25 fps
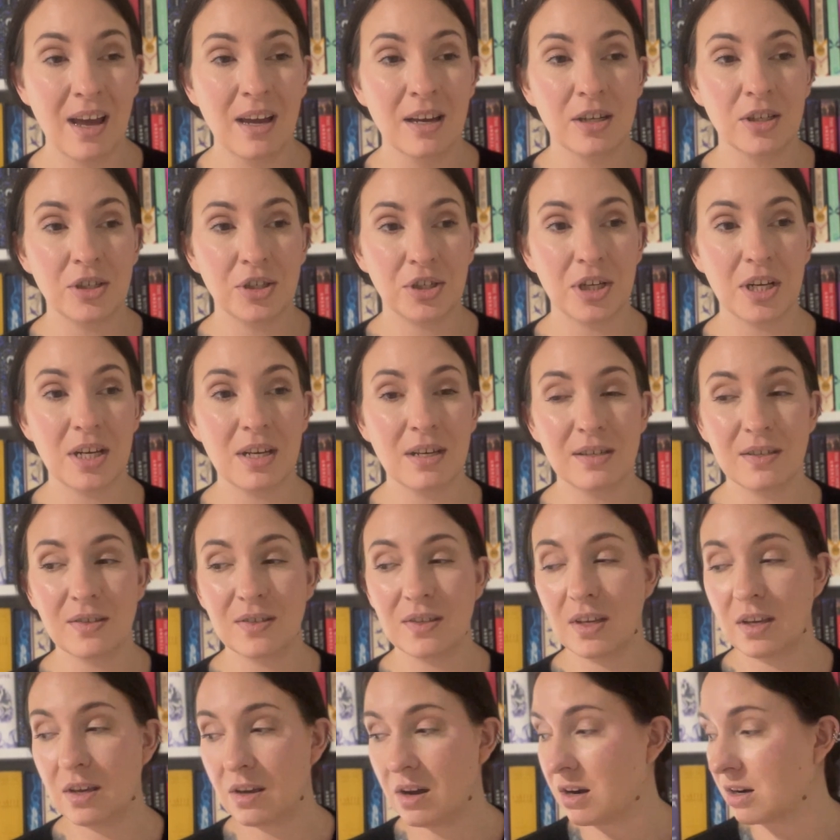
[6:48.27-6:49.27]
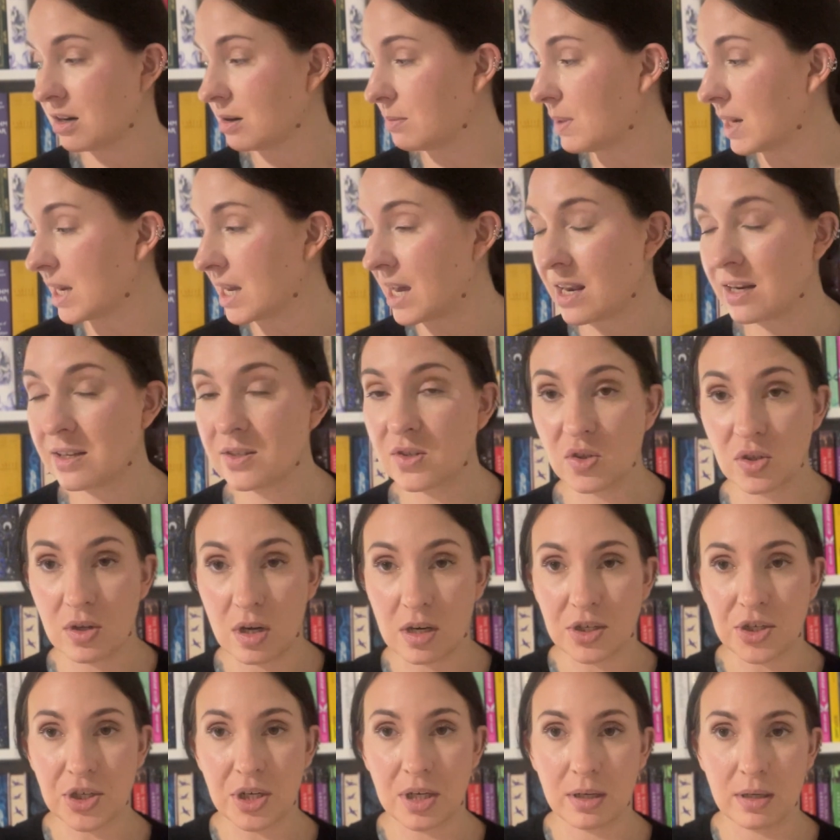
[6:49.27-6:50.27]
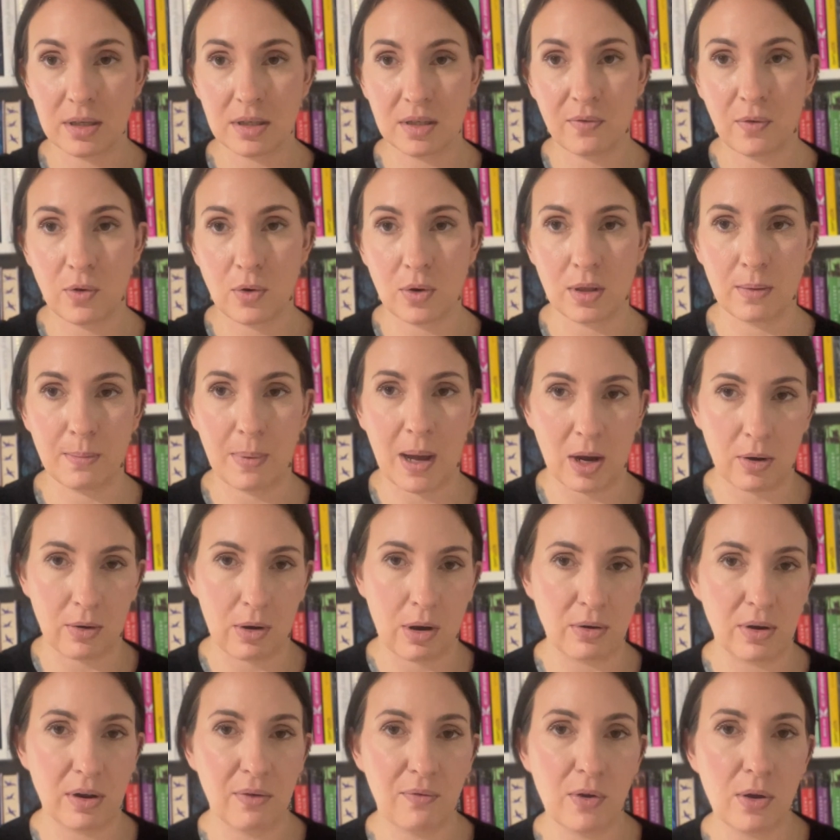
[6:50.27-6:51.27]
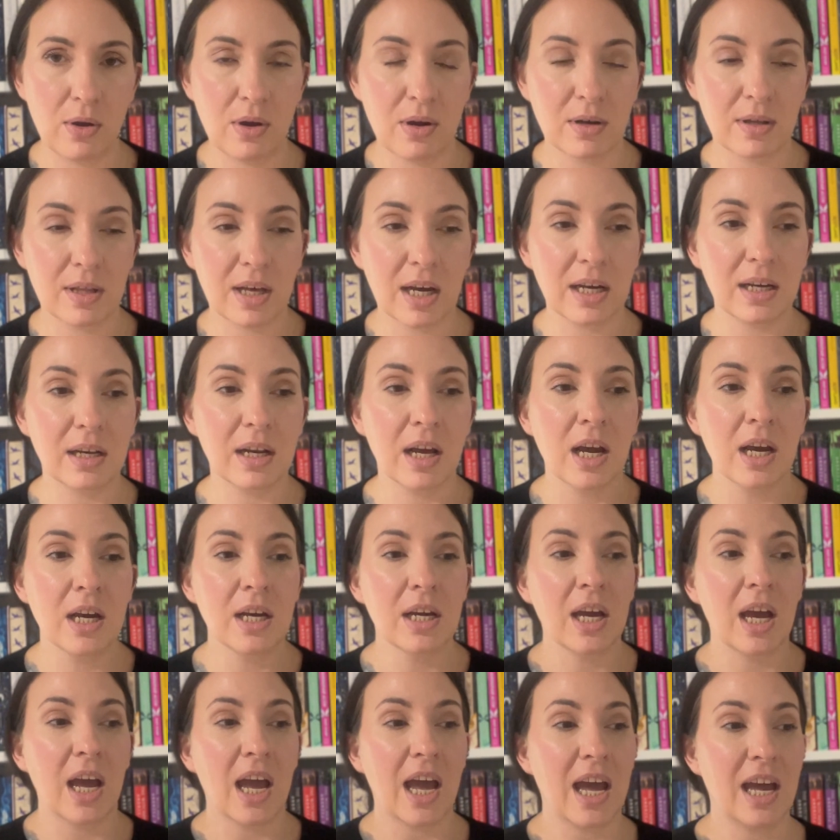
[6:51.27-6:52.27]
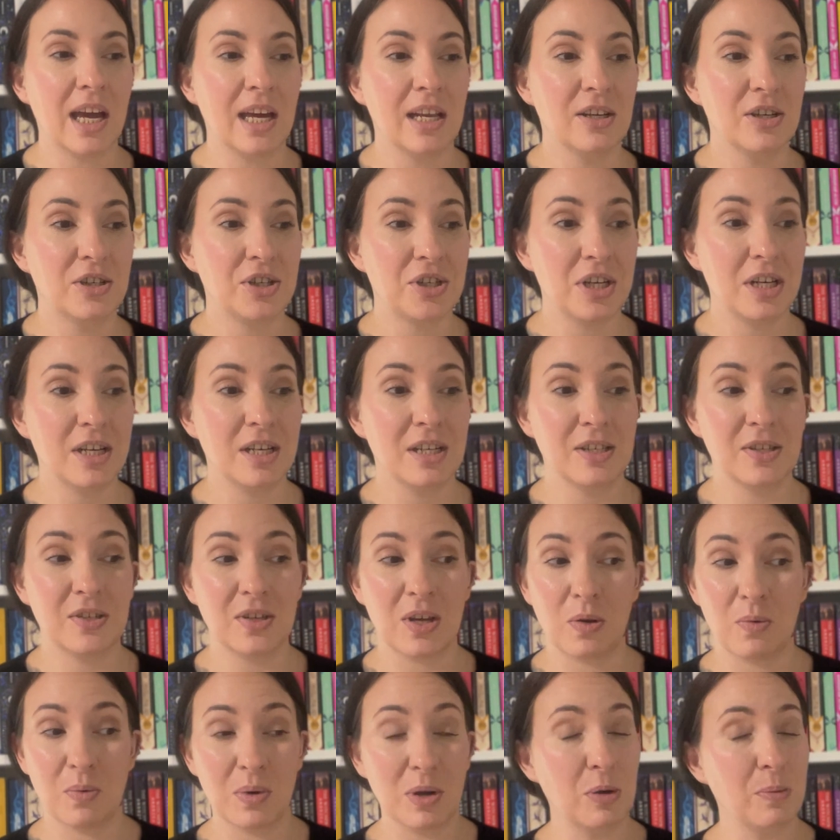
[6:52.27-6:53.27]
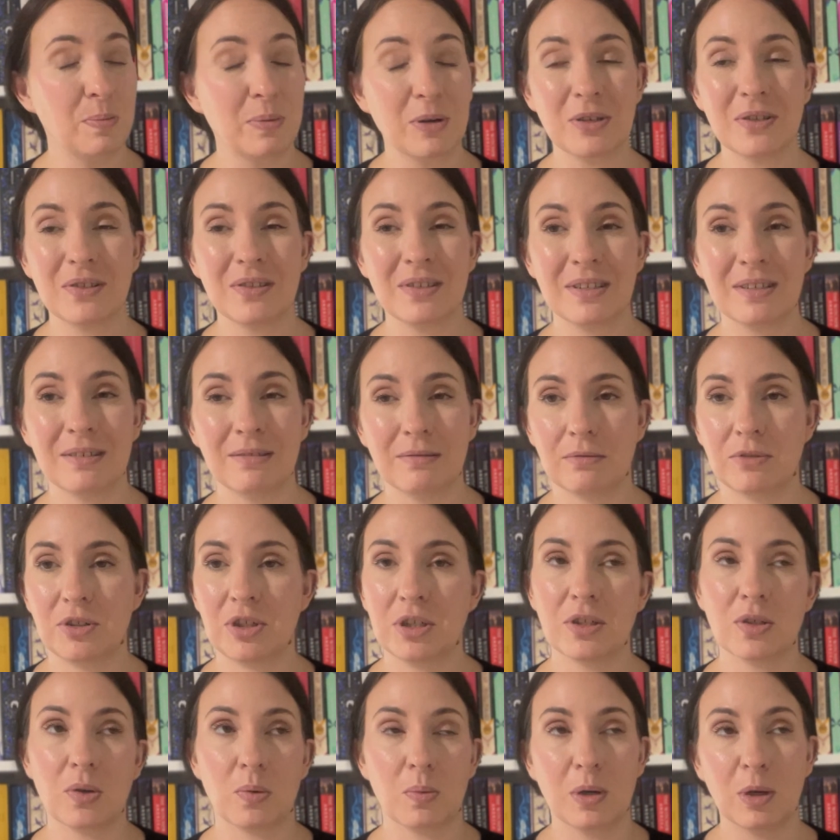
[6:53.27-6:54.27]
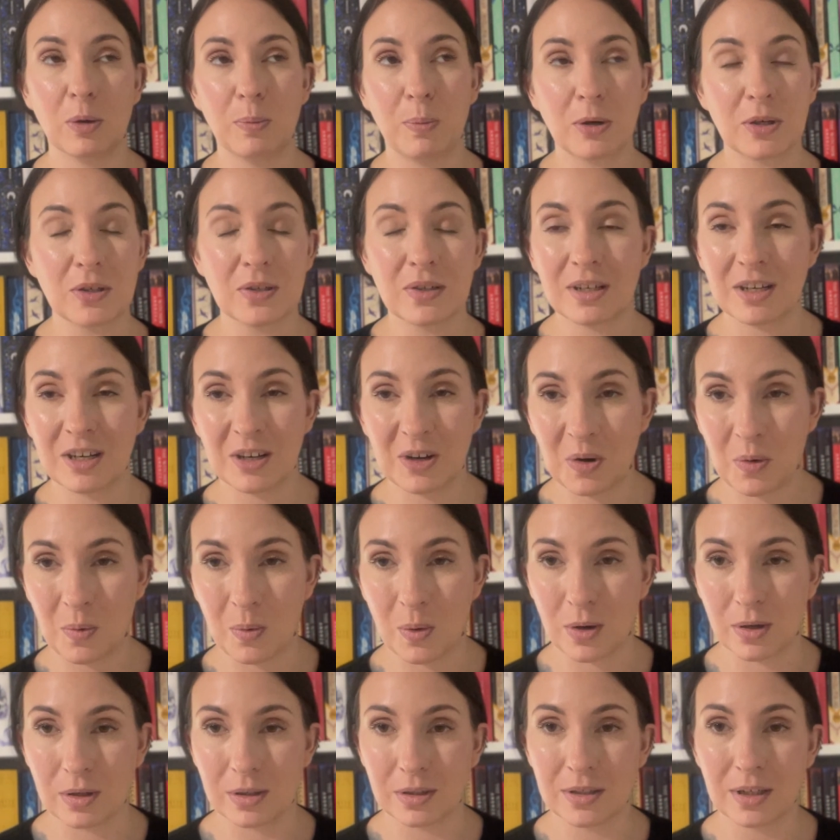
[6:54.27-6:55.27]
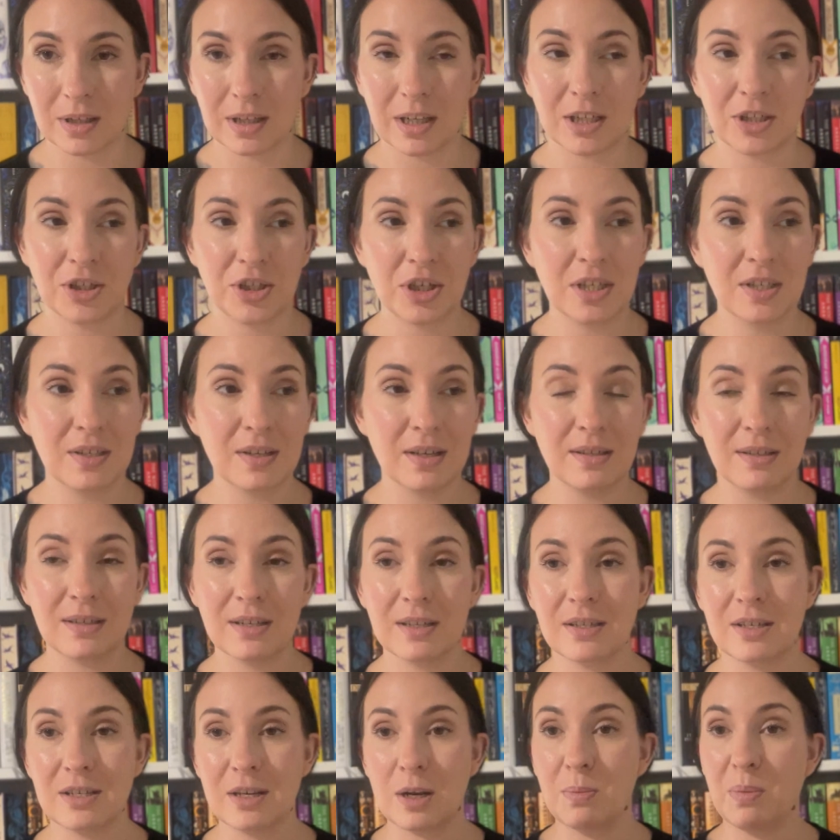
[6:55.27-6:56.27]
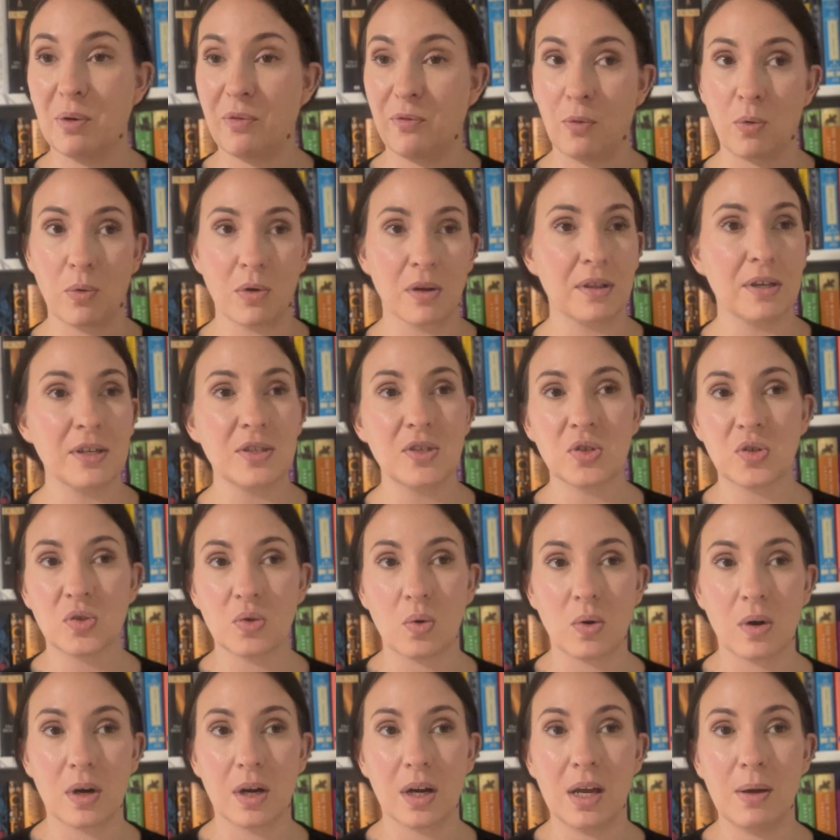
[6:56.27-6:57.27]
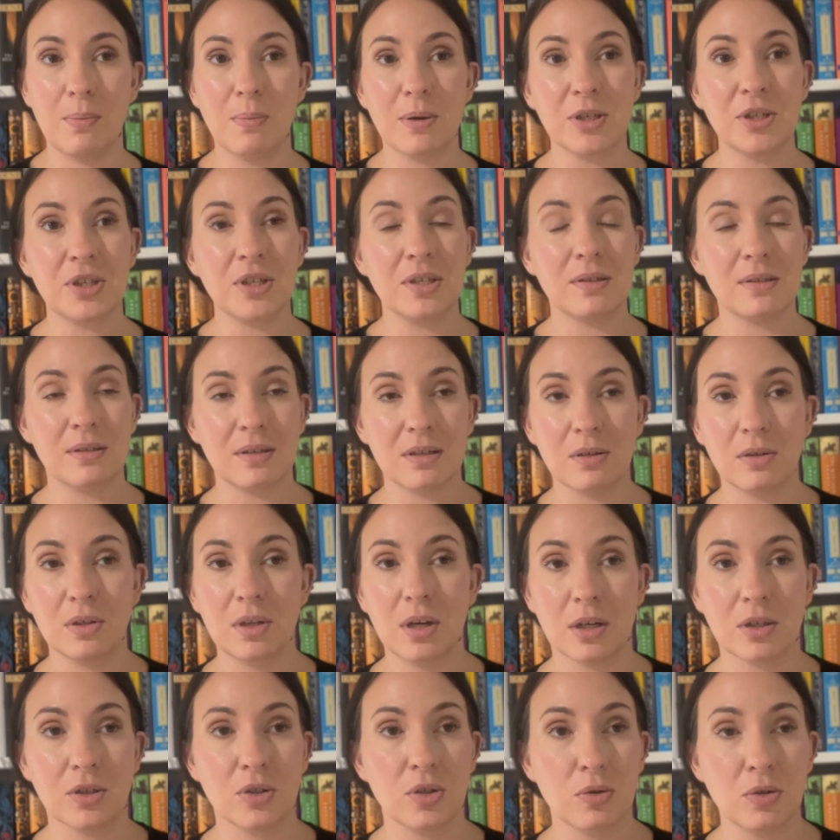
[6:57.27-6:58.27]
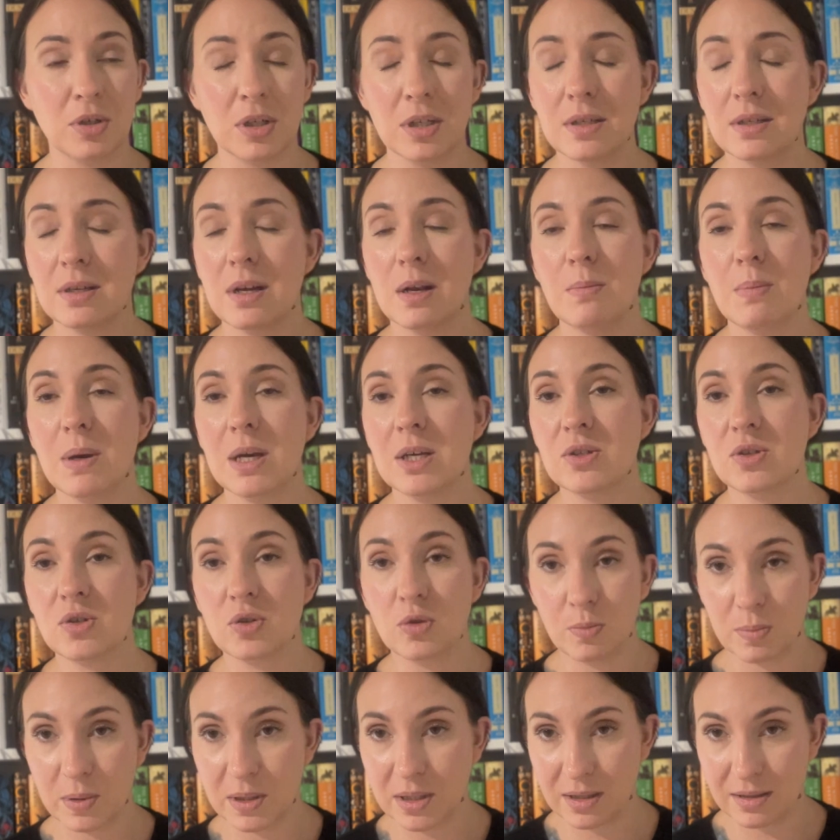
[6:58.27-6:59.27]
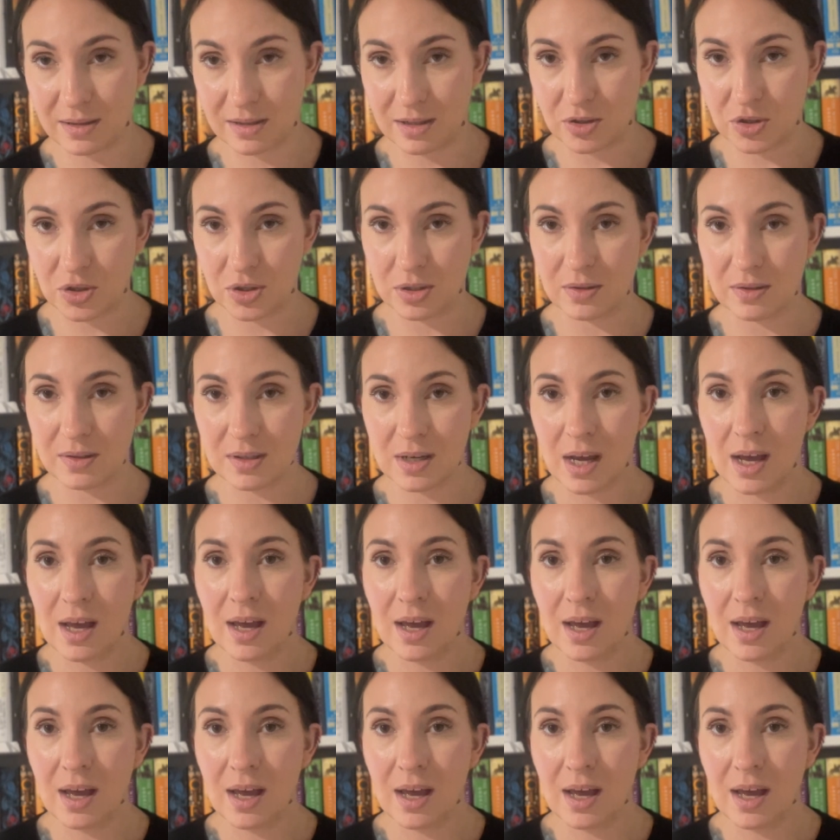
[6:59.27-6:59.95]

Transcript: She is young. My cat is gnashing his food in the background, if you hear that. And she is a real person. She's a real person in her world. Like, she's existed before this story, but she's still young. So she's going to make stupid decisions.